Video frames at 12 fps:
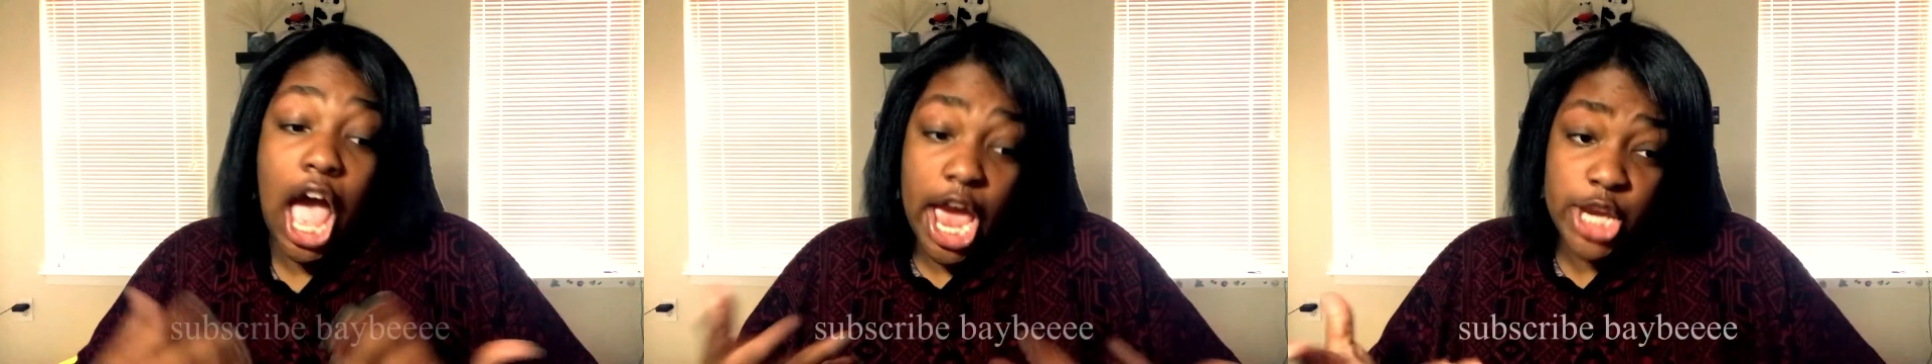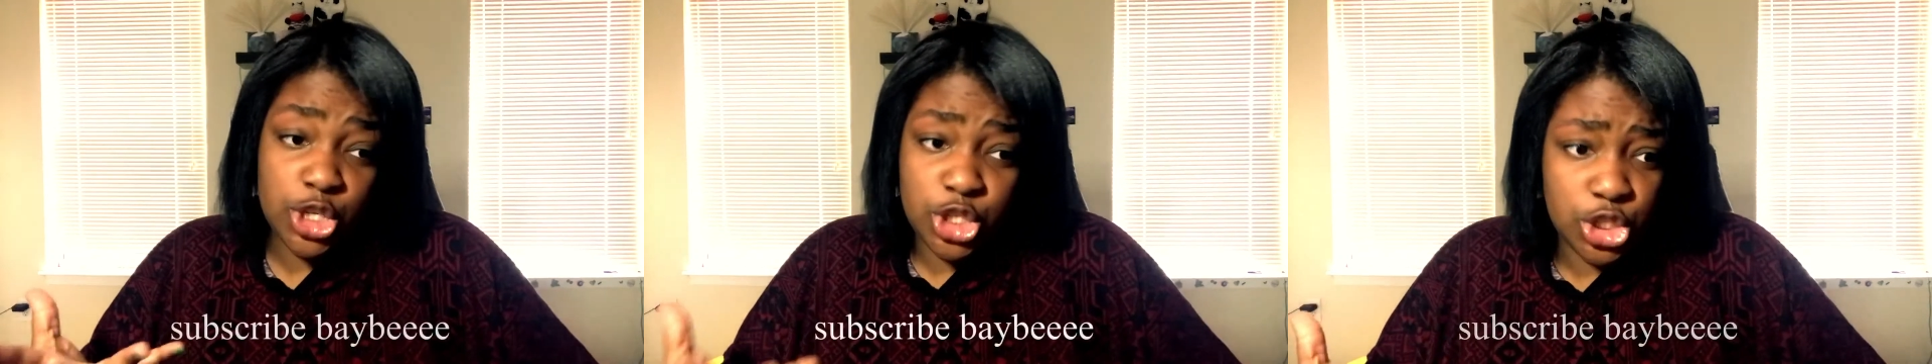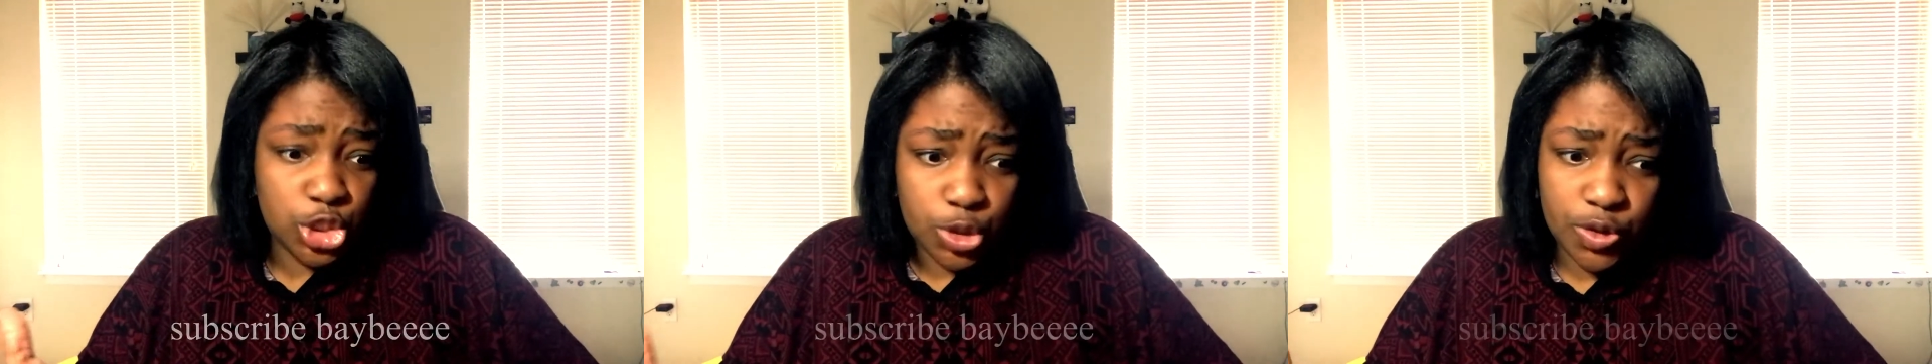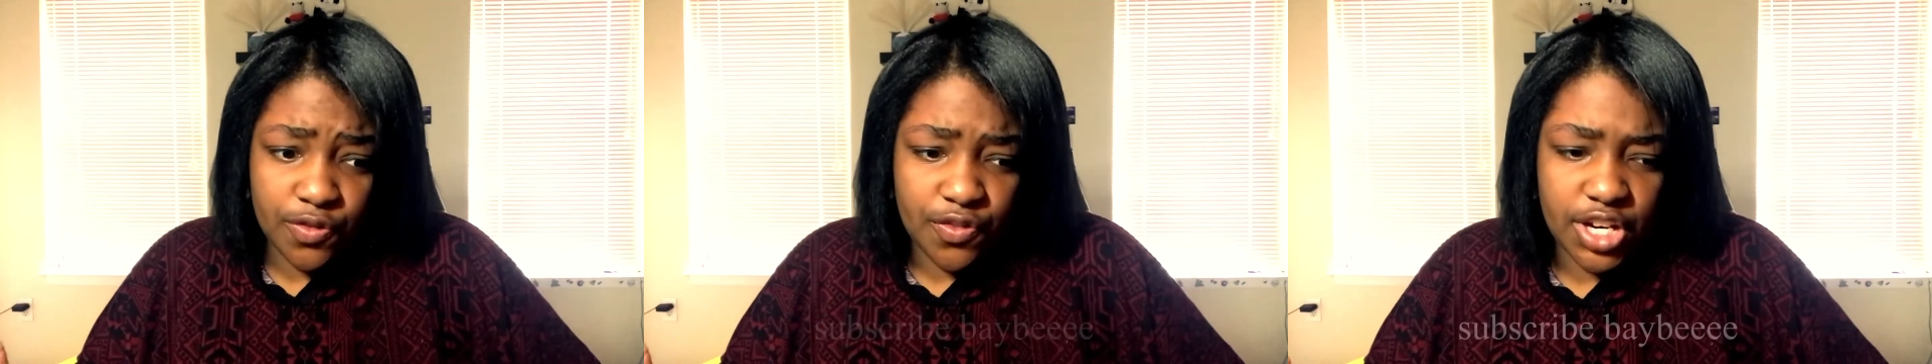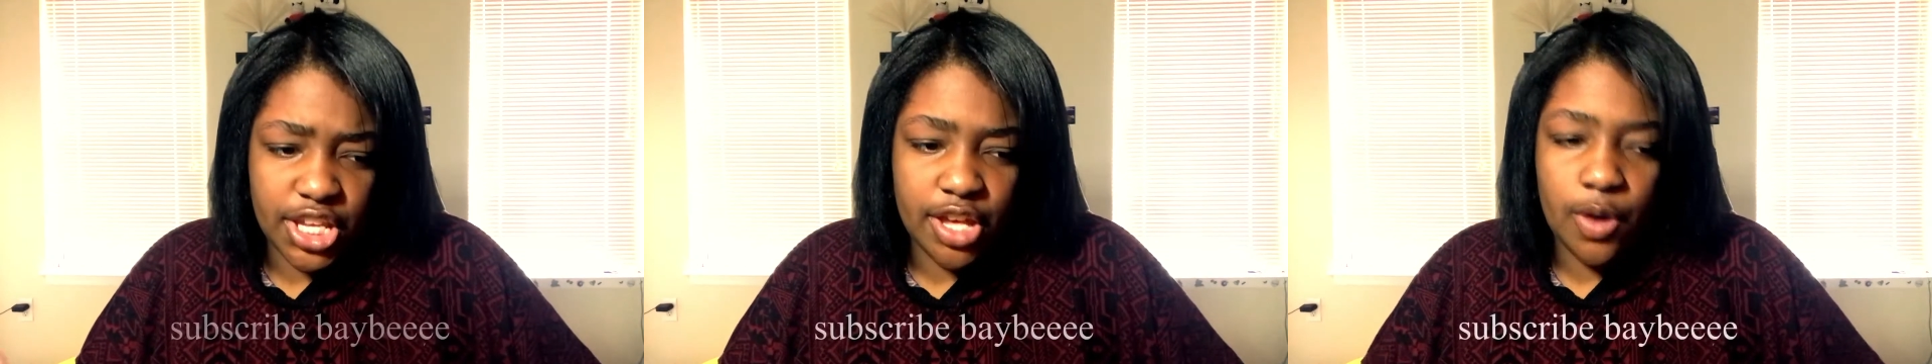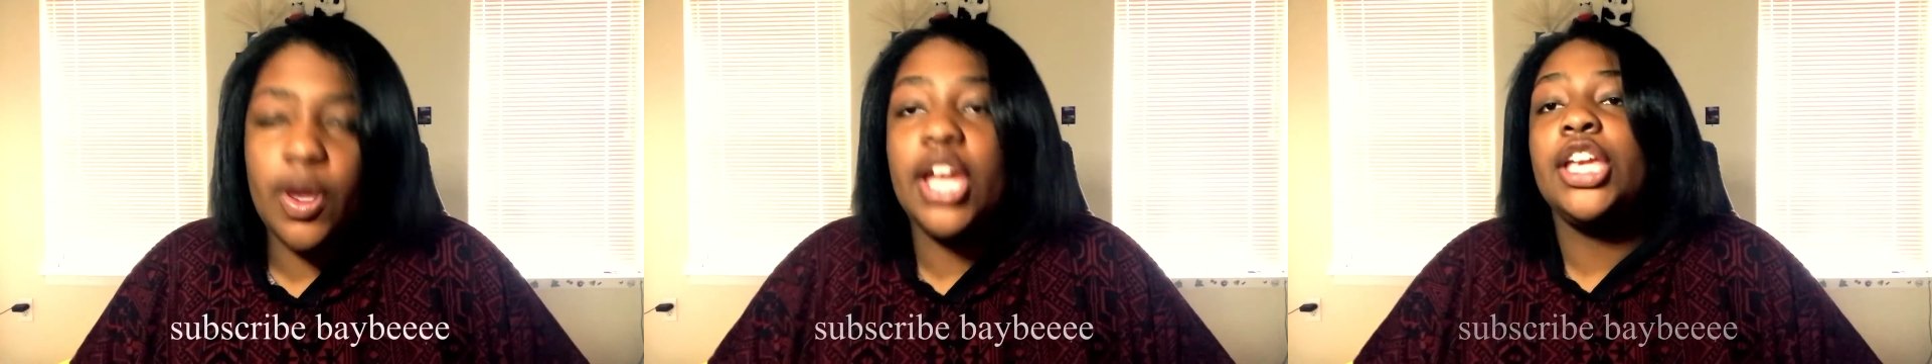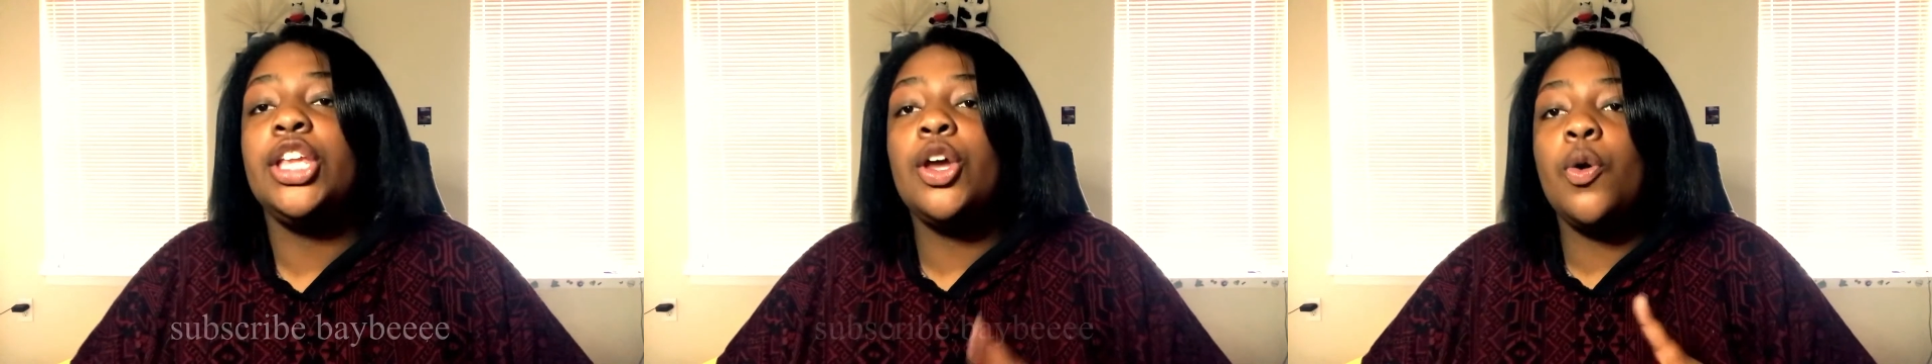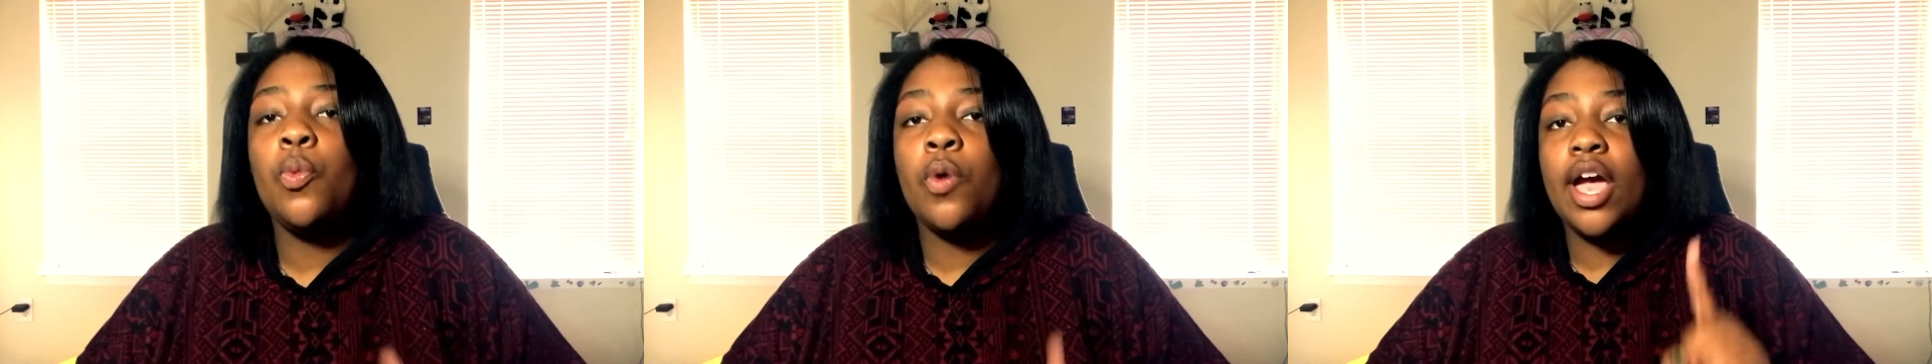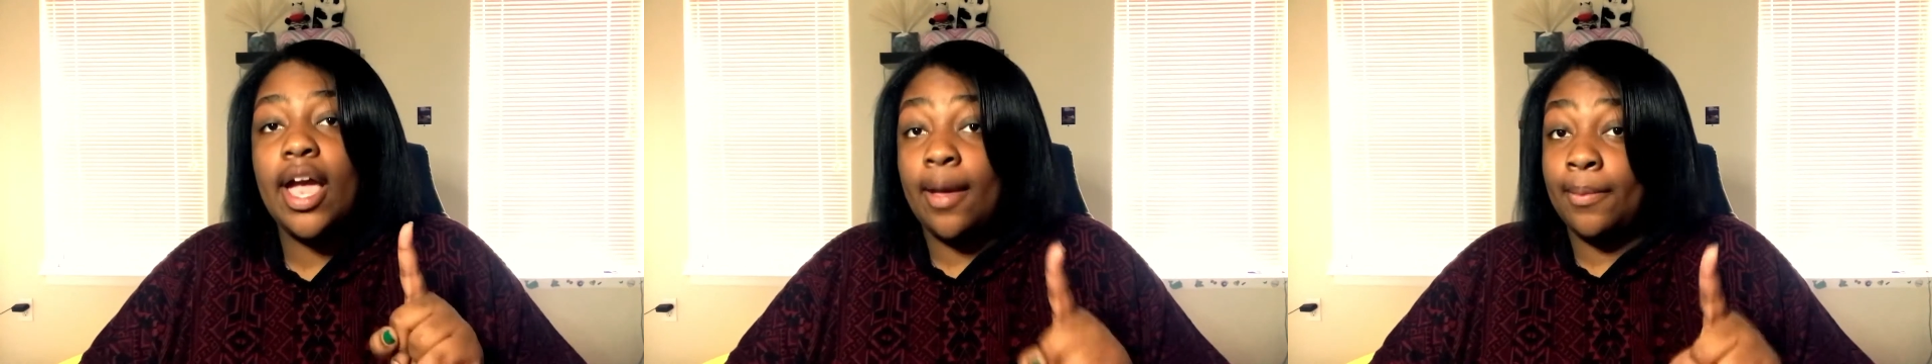I should just do the video. And you know what?